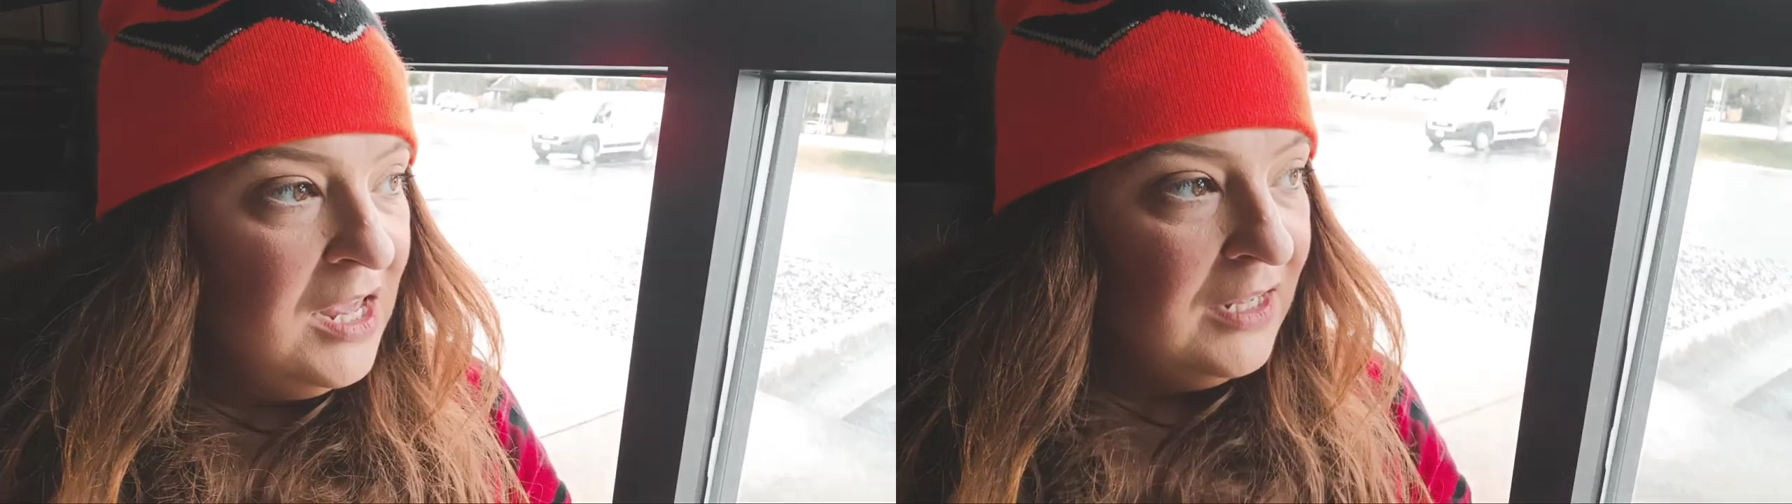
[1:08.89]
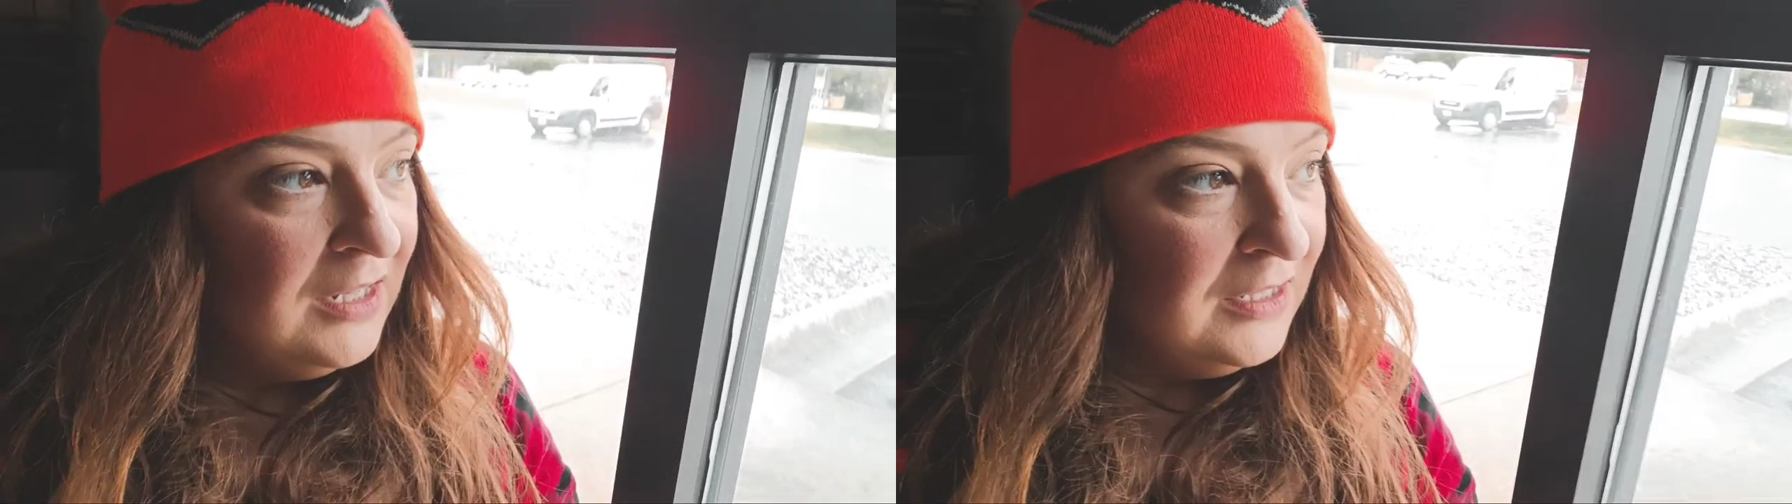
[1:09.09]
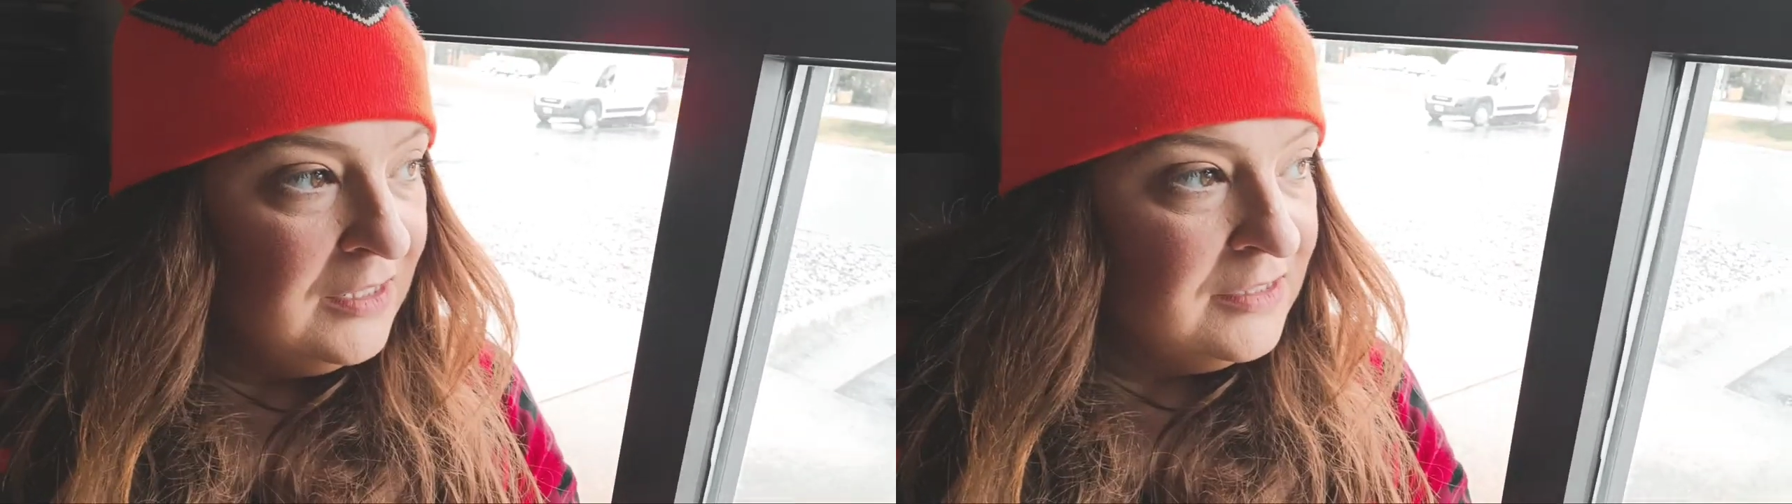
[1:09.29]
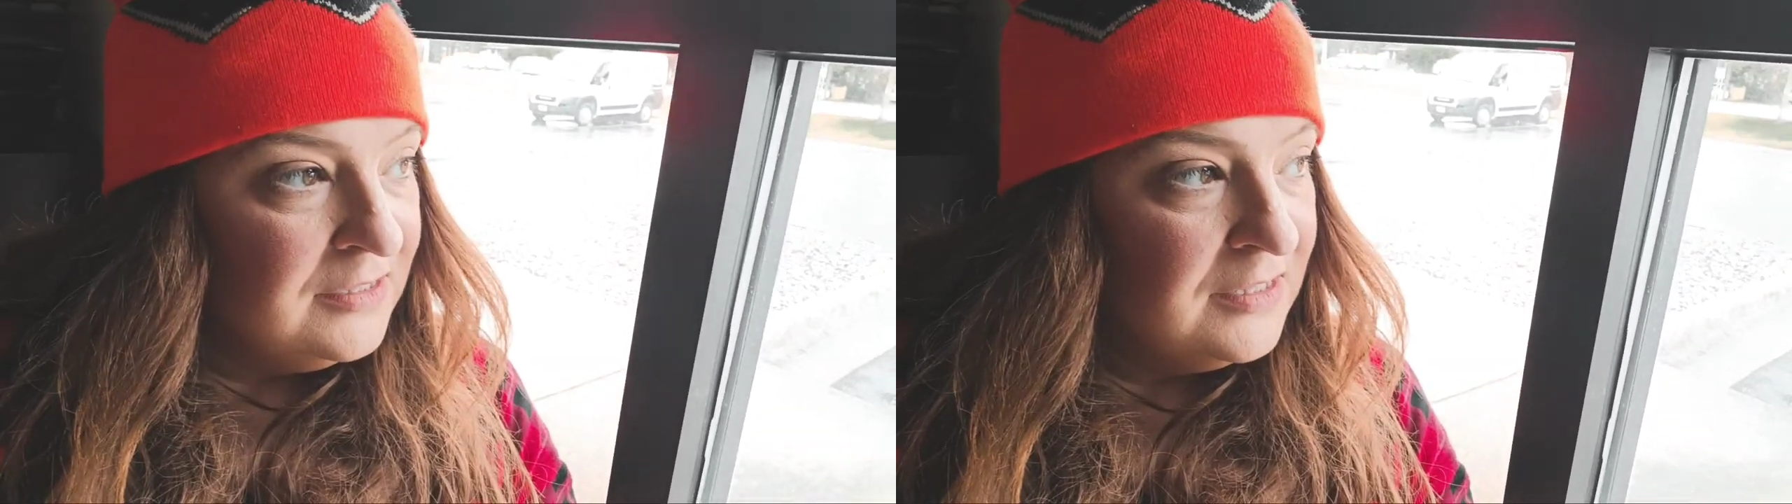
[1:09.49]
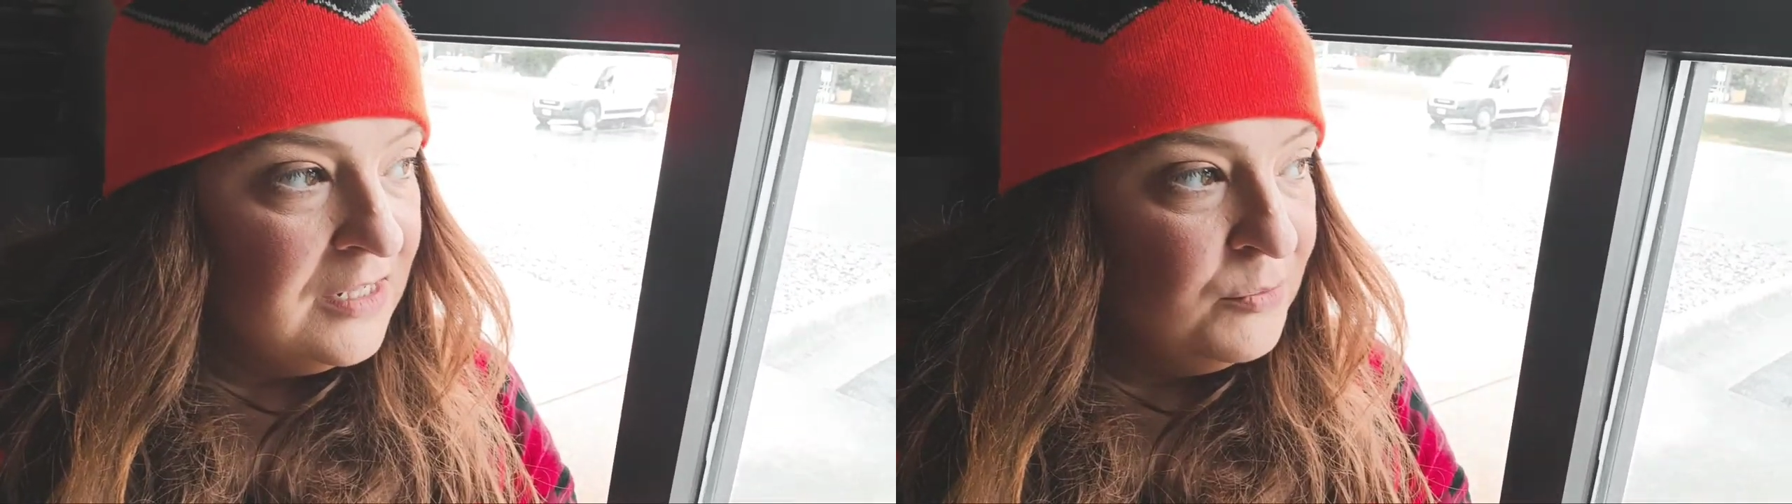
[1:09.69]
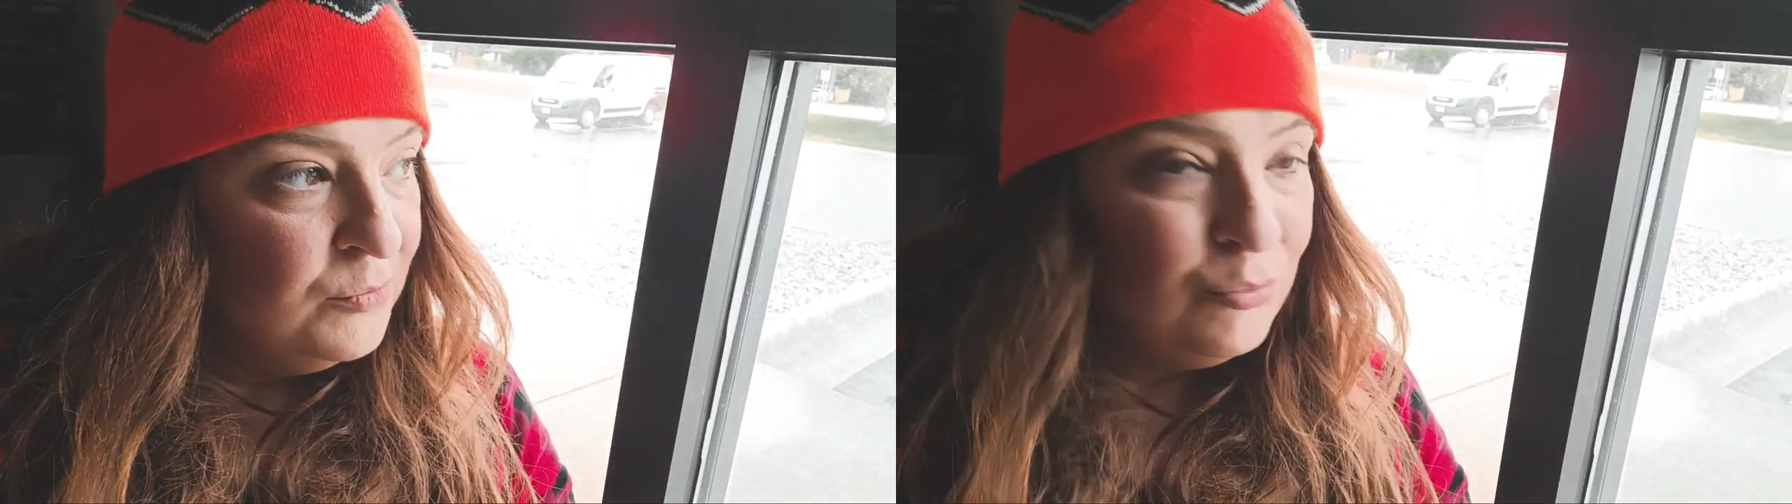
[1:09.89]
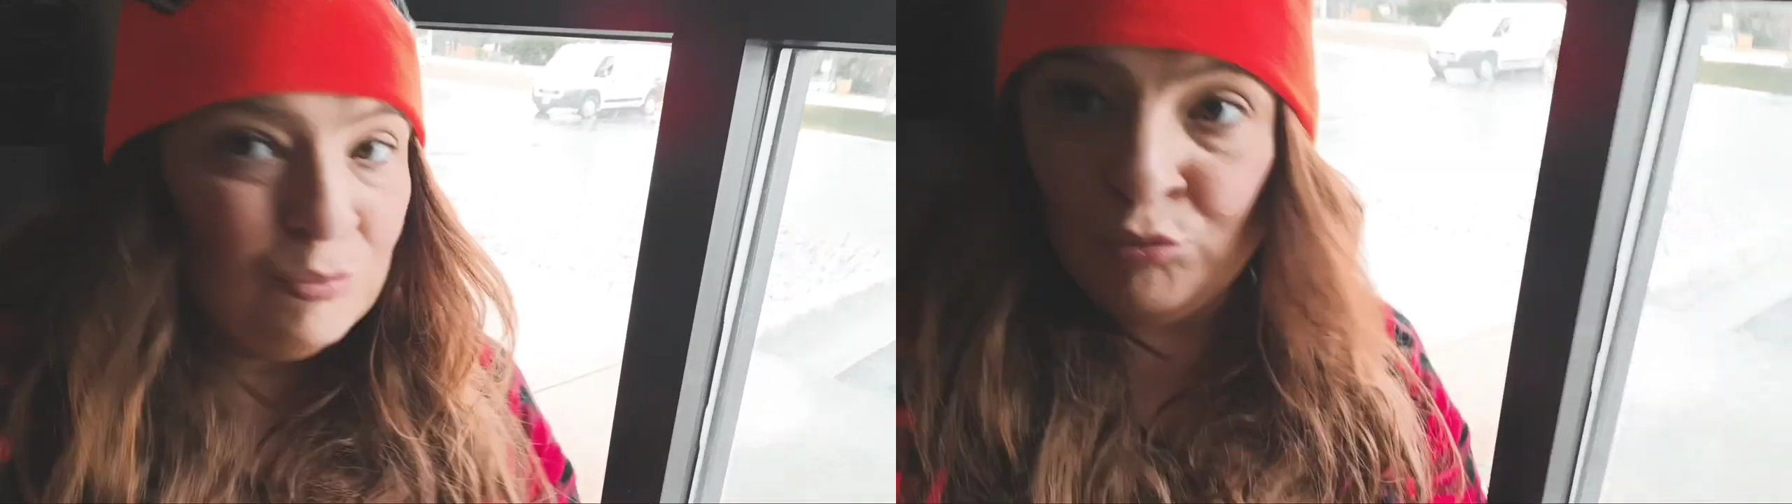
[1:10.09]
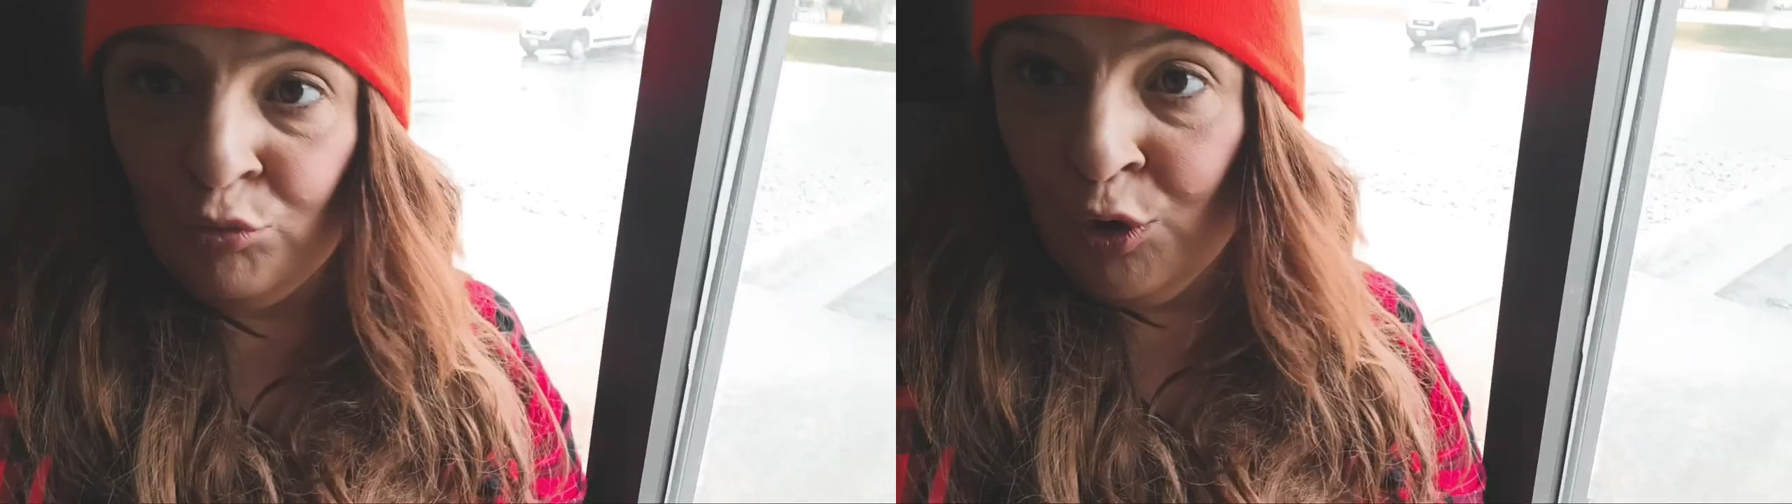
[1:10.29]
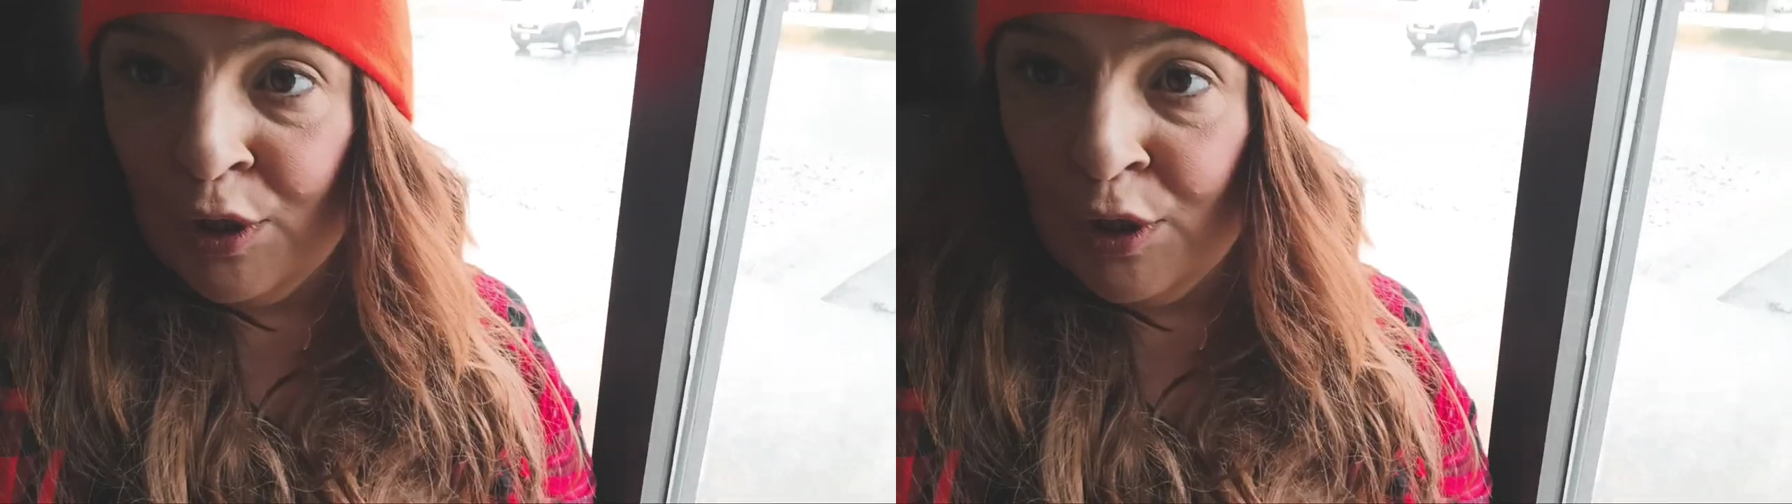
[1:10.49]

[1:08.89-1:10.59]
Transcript: And let's